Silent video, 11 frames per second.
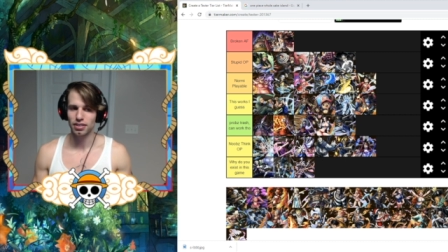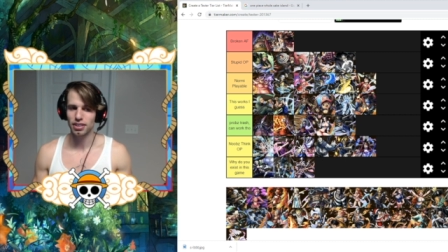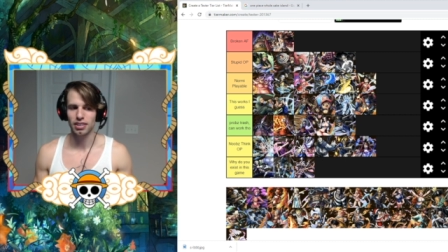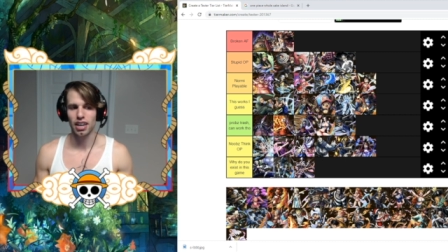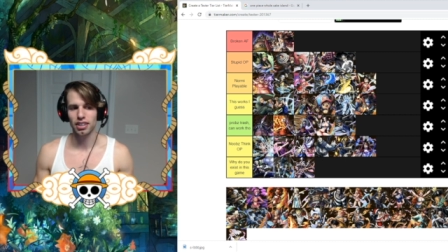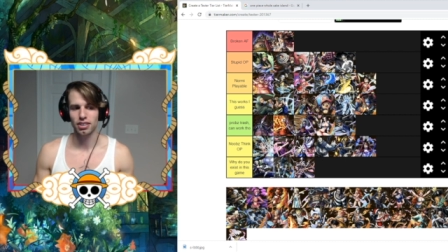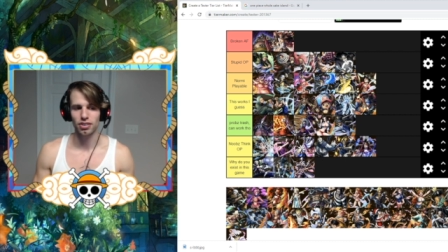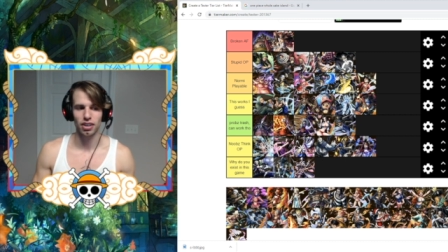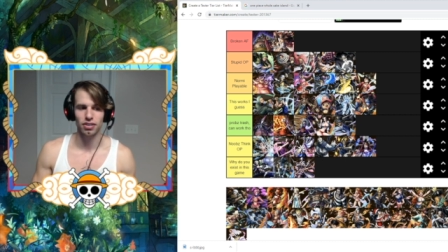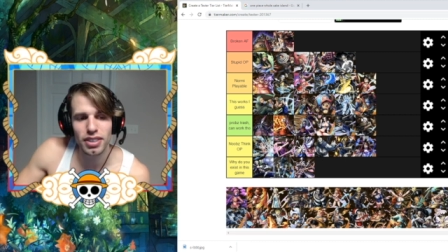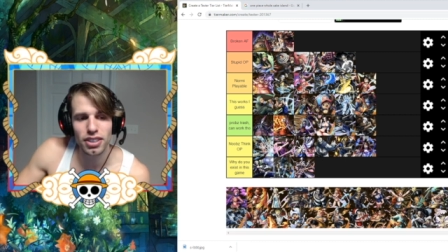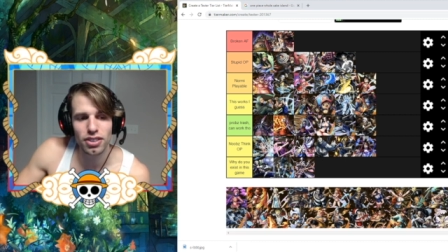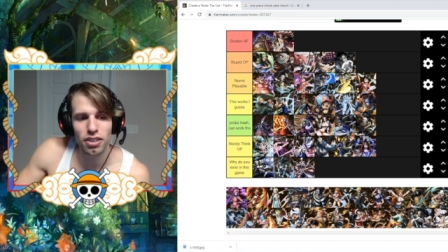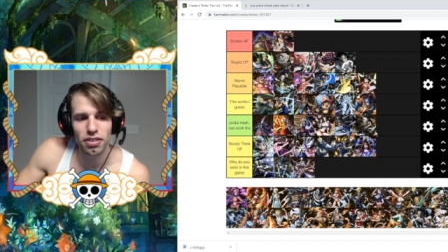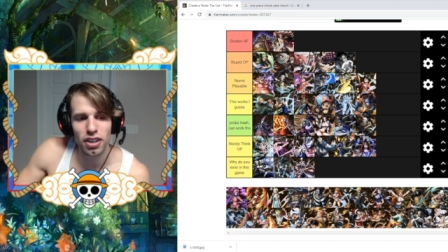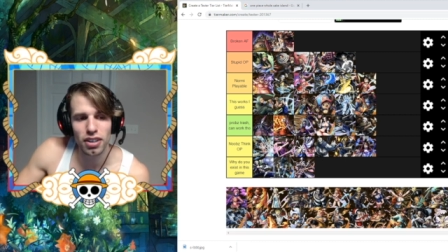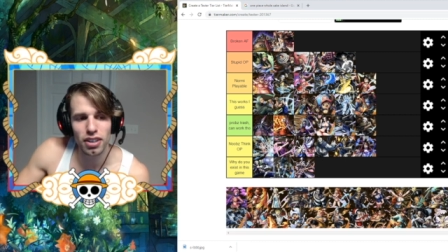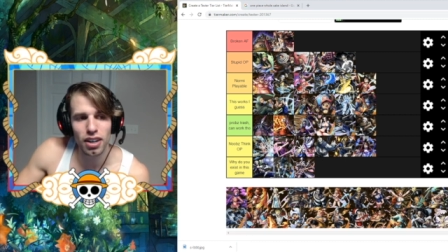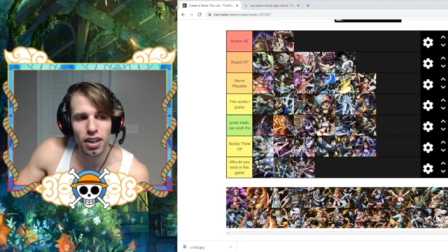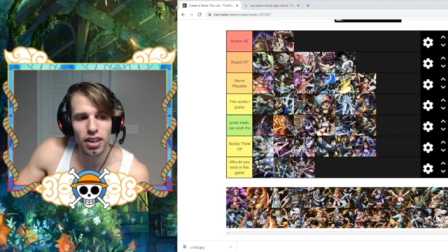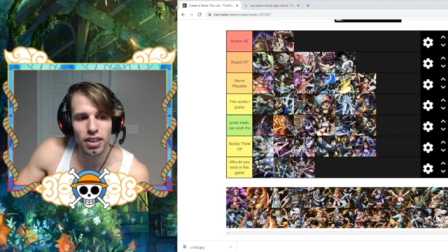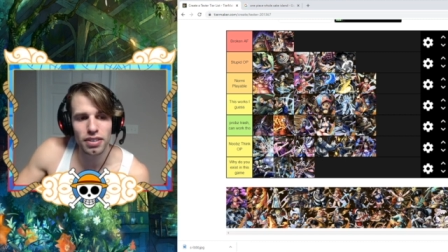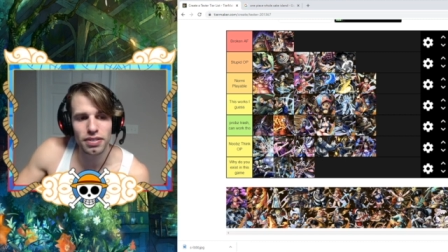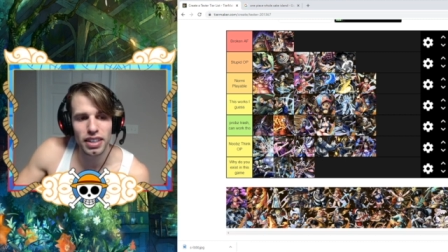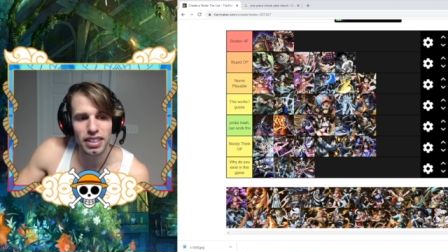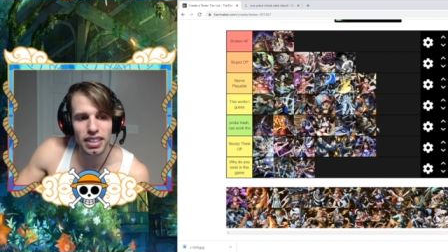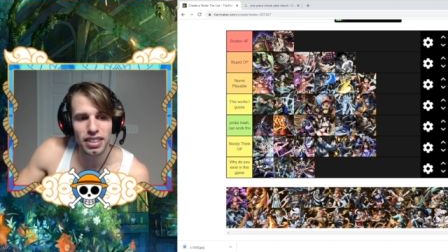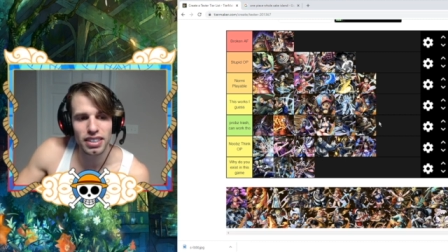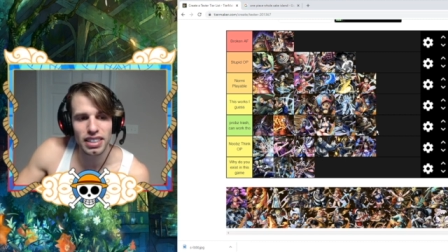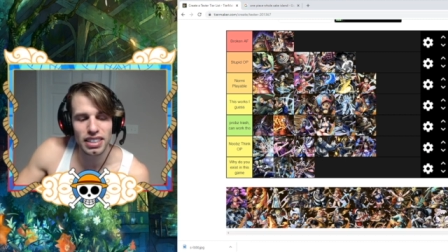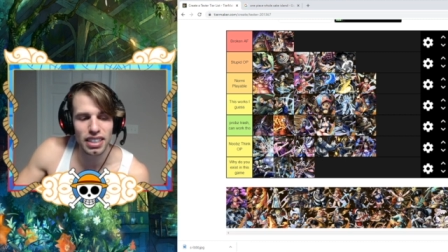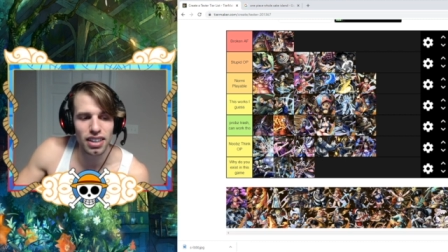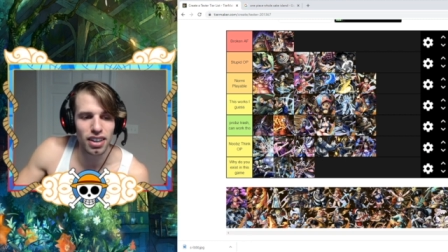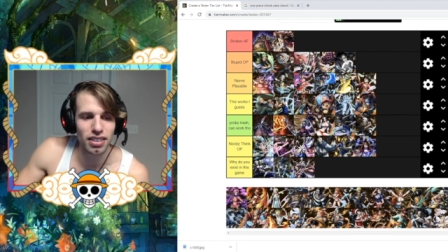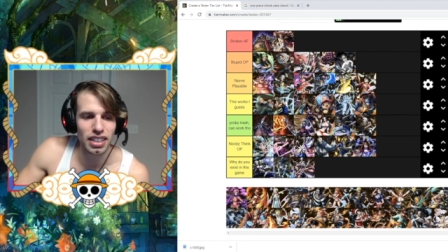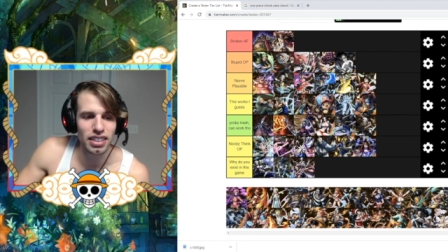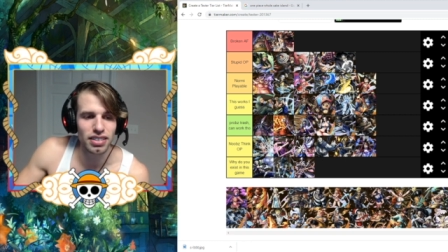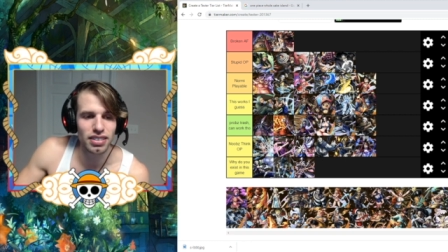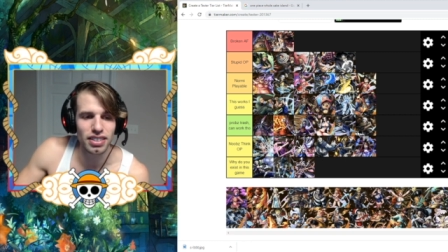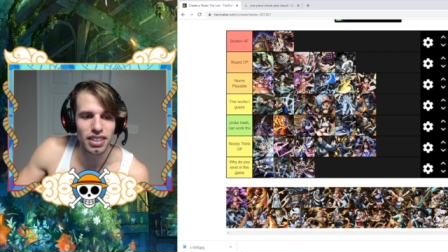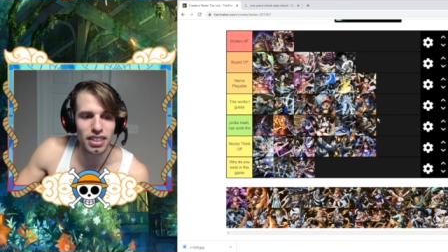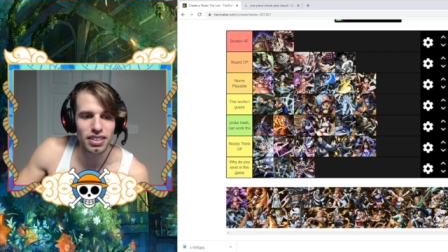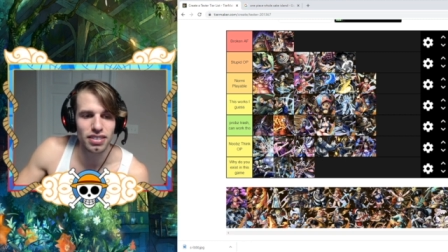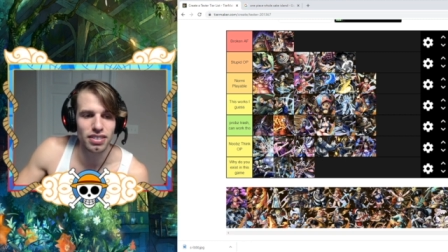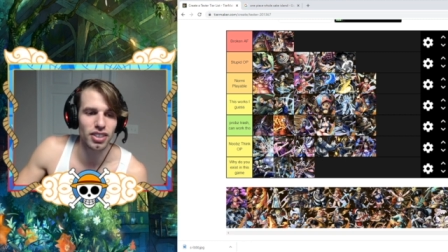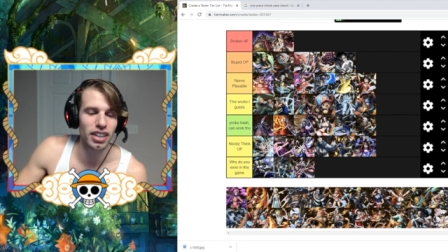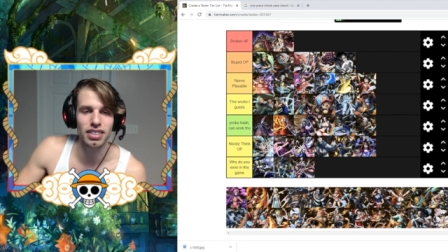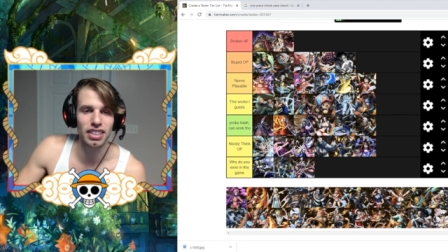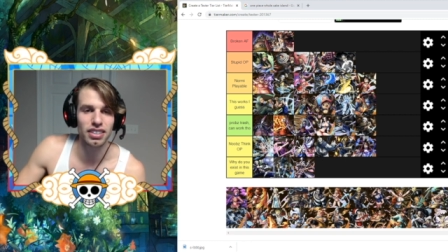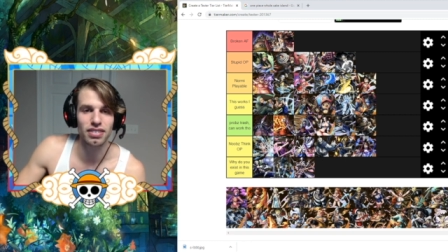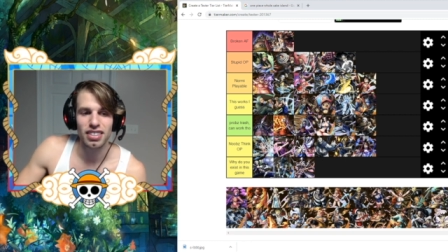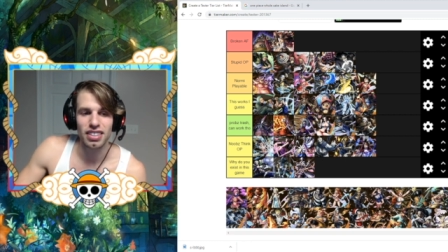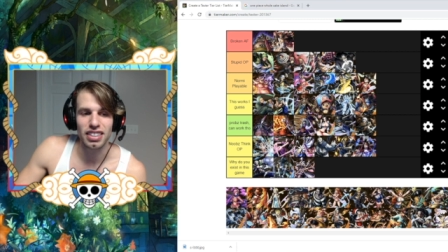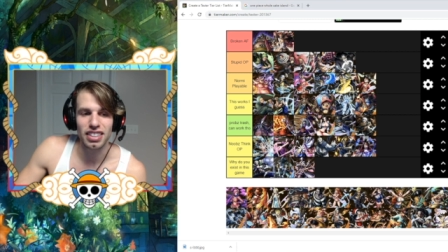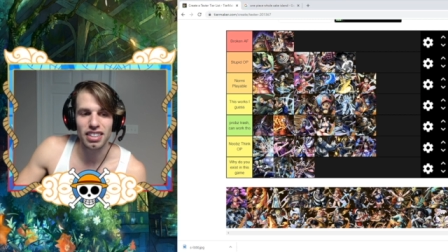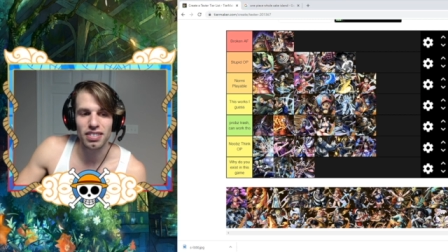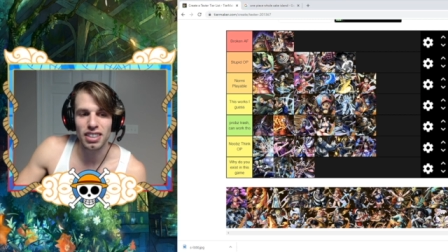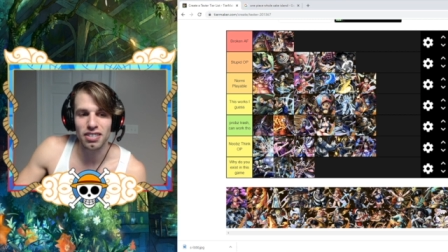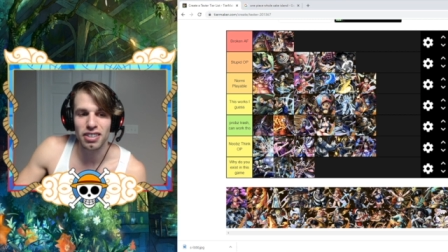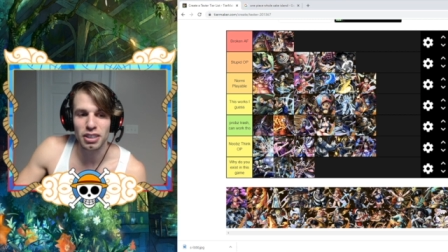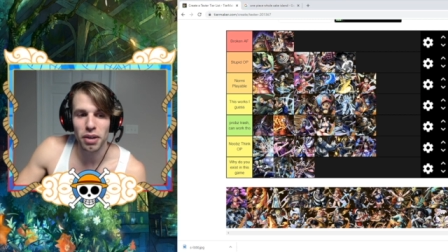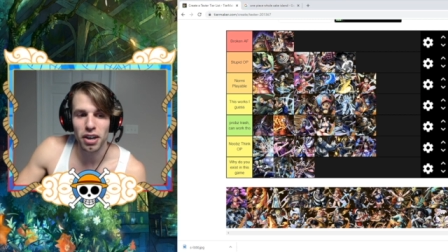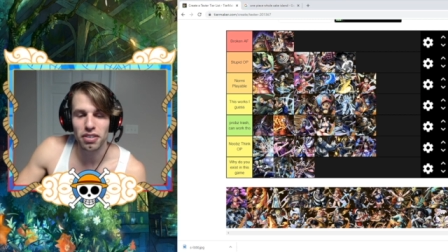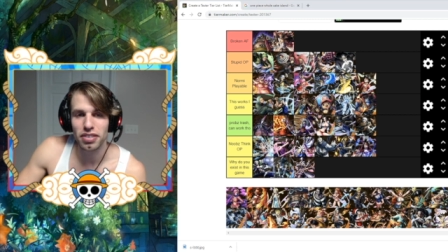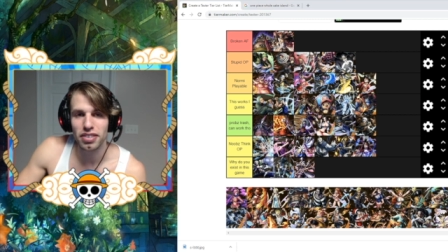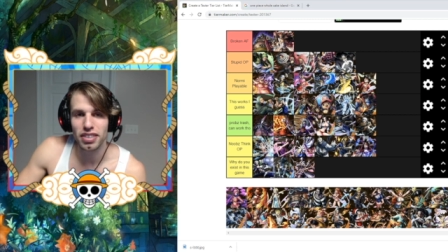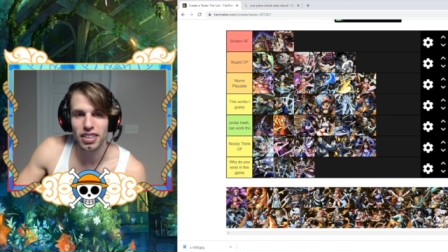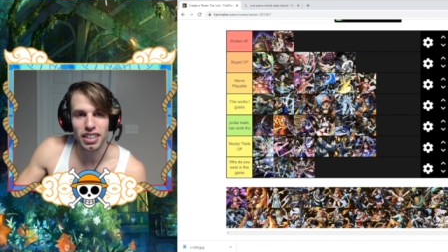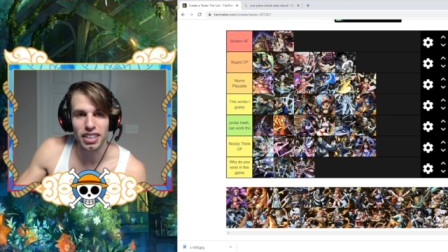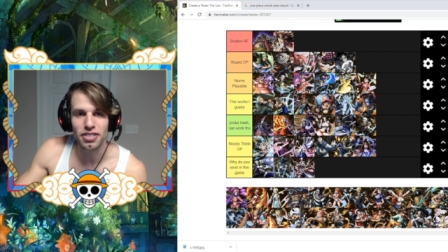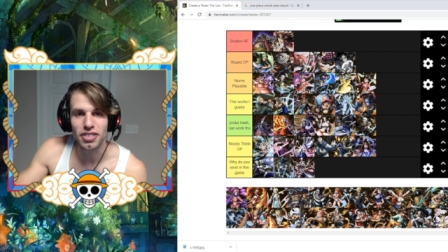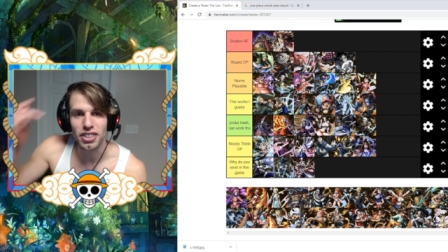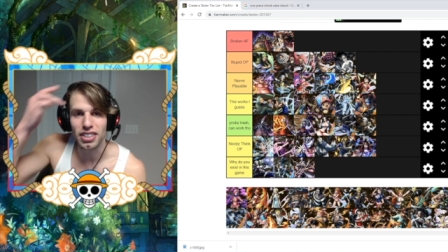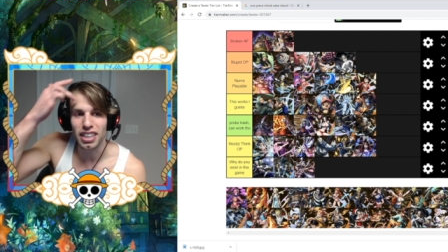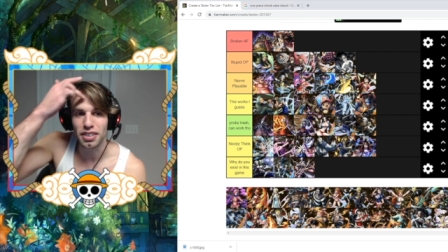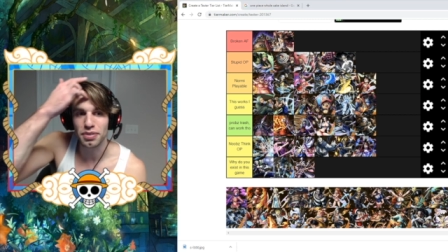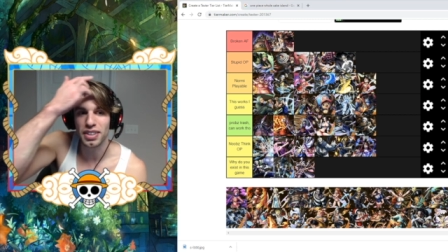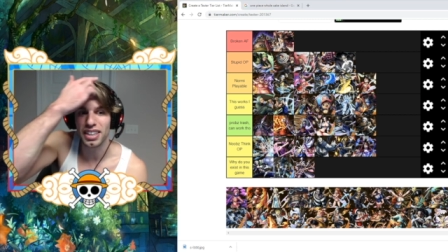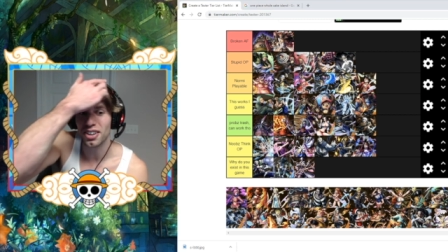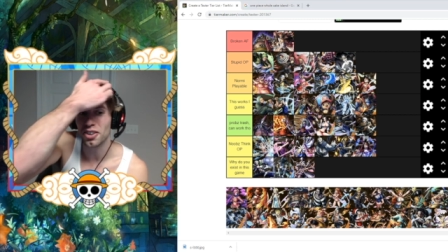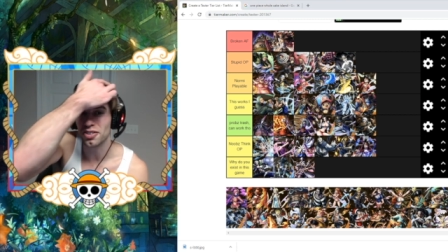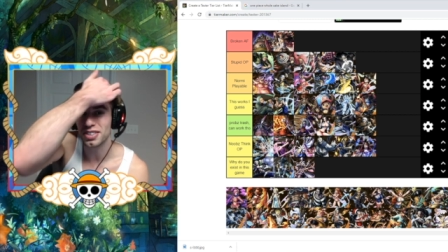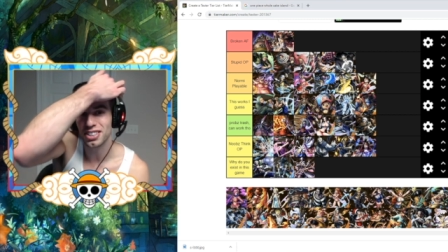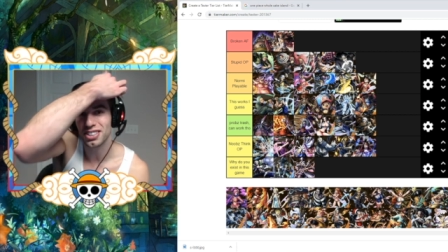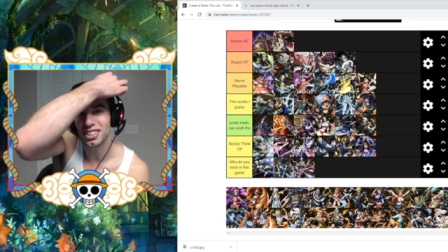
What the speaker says: Just knocks you out. This Trafalgar Law, I think he's like alright. He's nothing great. He can give a defense buff, I guess, for your team, and then hopefully your